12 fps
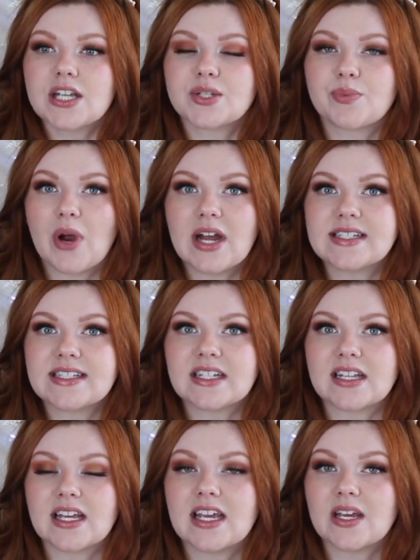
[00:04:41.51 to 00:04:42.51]

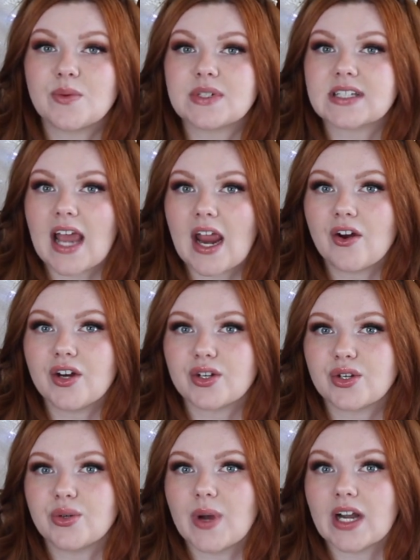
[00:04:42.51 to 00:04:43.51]
surprisingly, it was
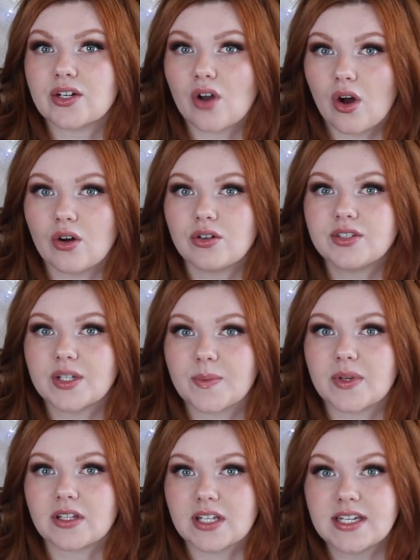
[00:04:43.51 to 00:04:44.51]
Eric who had called the
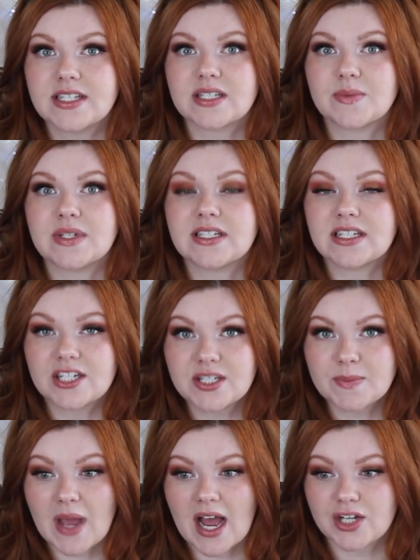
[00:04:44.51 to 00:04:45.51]
police to be
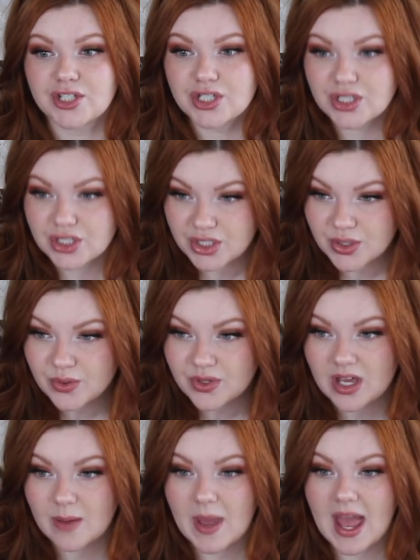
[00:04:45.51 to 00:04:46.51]
dispatched to
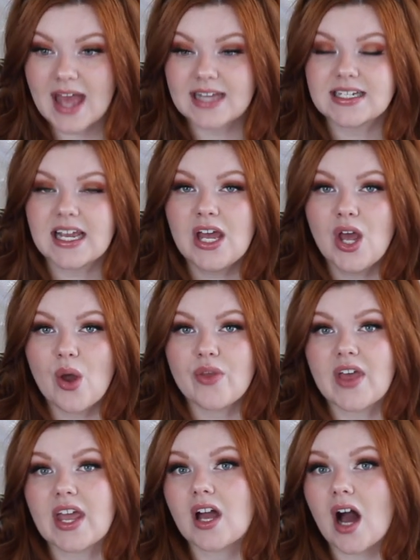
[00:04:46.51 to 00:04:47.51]
them, and
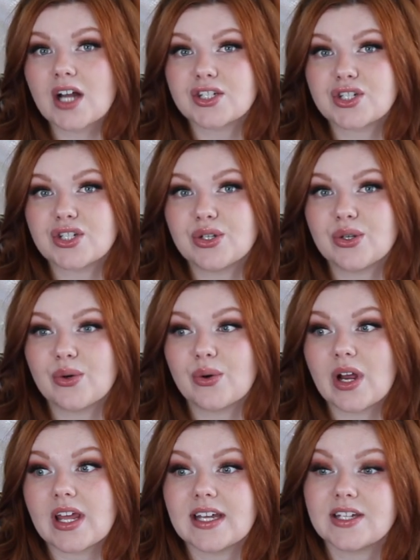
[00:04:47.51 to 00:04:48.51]
they got
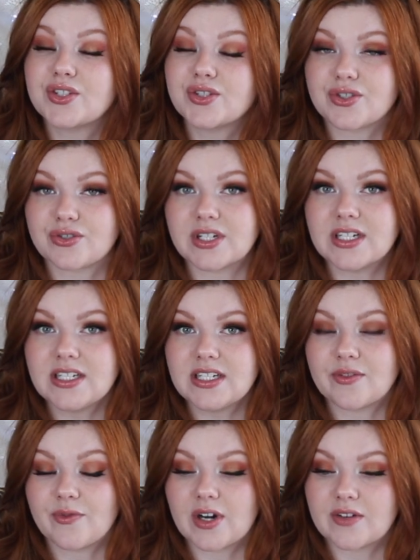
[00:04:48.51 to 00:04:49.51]
to his street
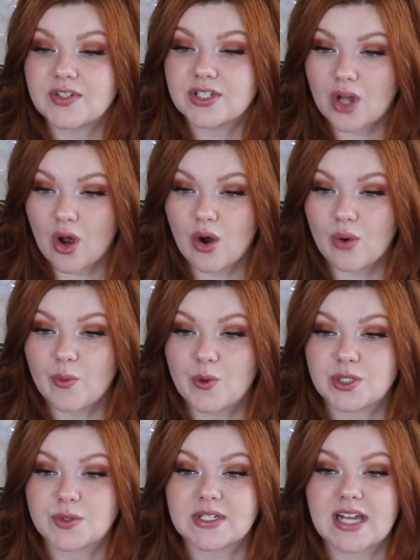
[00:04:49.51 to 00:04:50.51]
in front of his home,
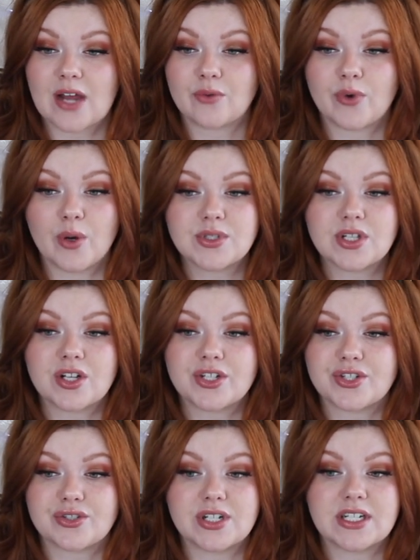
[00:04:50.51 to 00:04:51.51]
which was at Roselawn
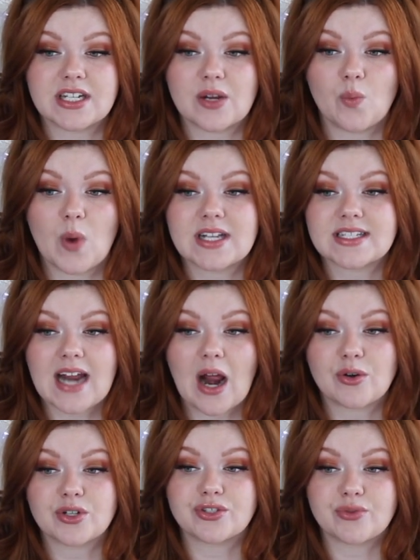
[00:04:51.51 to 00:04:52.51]
Street and West
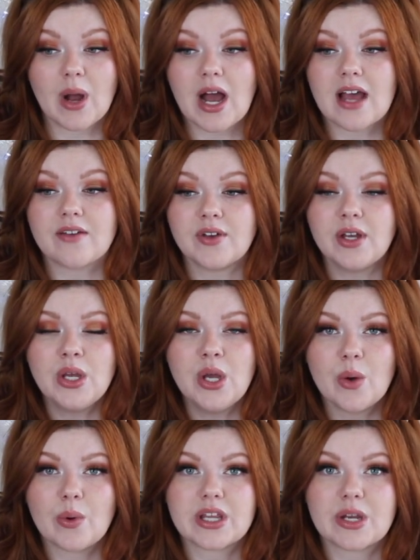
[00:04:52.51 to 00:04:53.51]
Outer Drive,
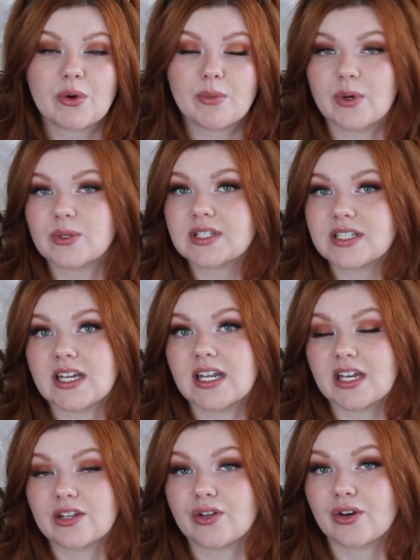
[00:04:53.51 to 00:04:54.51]
where they were both
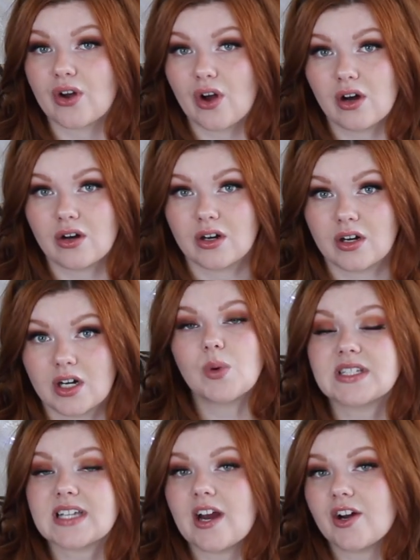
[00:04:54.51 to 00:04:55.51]
sitting in their car.
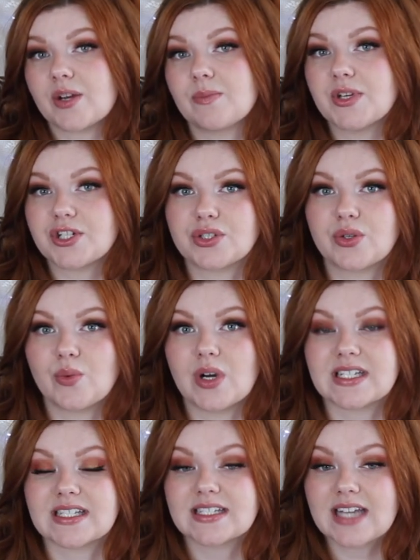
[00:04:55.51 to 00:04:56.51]
Once Eric Mitchell
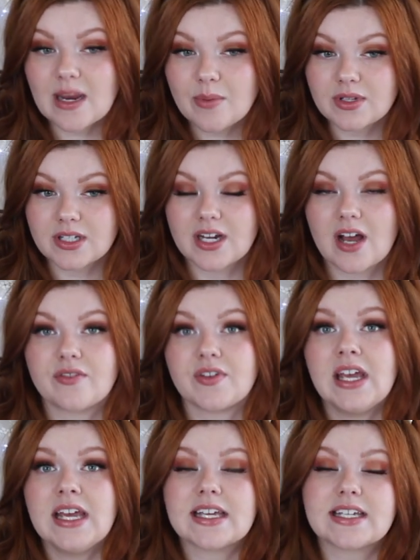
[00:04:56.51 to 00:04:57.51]
was stable enough,
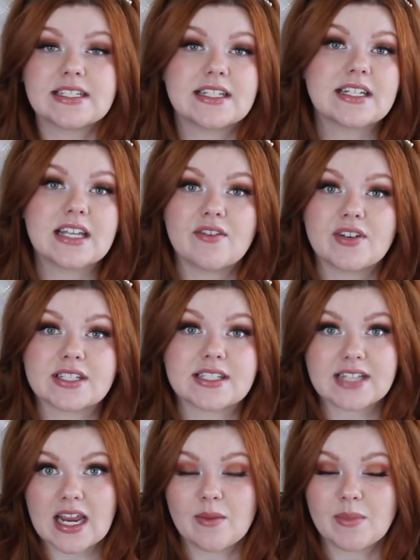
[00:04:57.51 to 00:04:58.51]
he did give a
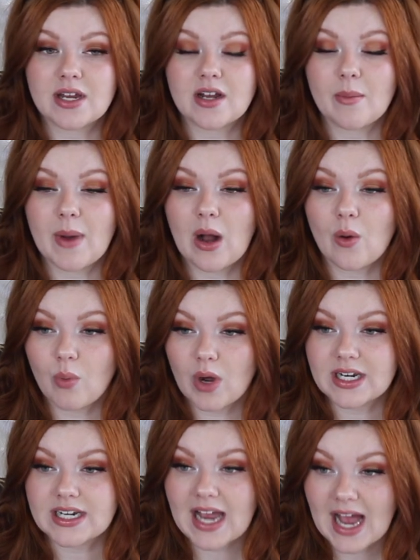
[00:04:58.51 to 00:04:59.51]
statement about
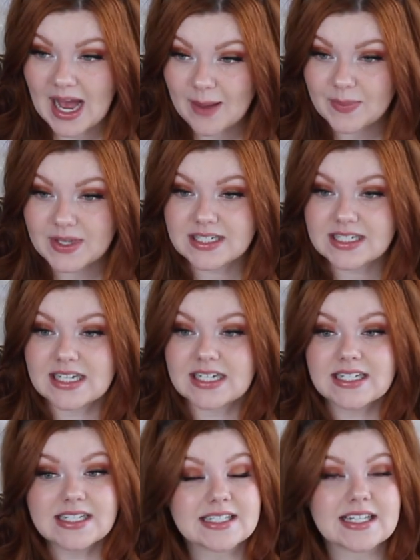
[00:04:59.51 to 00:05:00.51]
what had happened, and
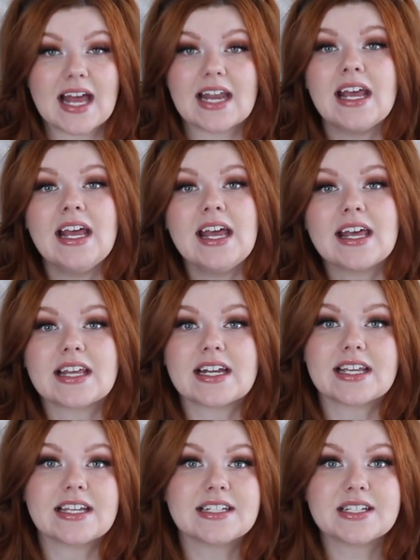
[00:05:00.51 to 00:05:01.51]
he said
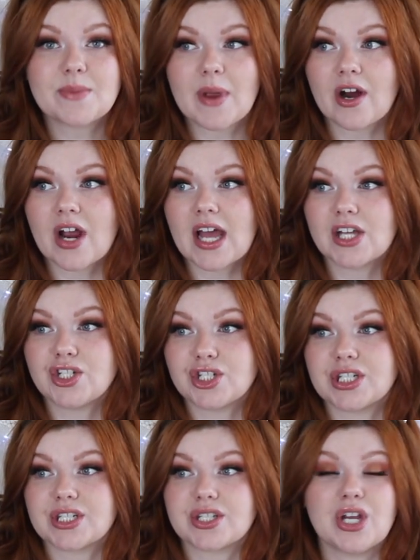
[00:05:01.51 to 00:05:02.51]
that he and Tamara had
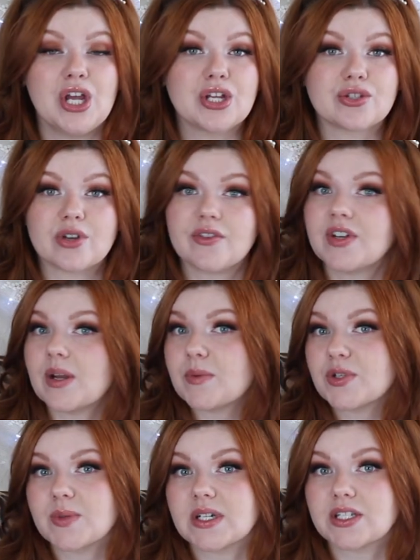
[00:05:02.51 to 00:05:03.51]
just driven up
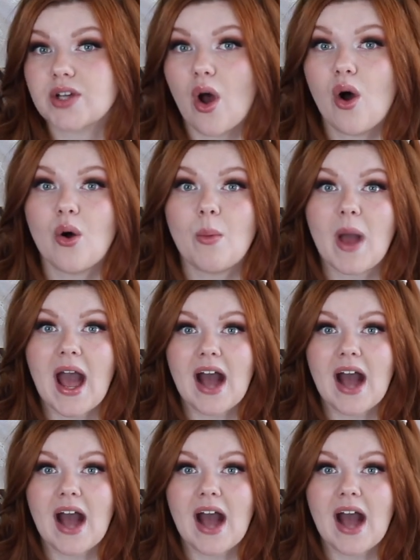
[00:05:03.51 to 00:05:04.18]
to his home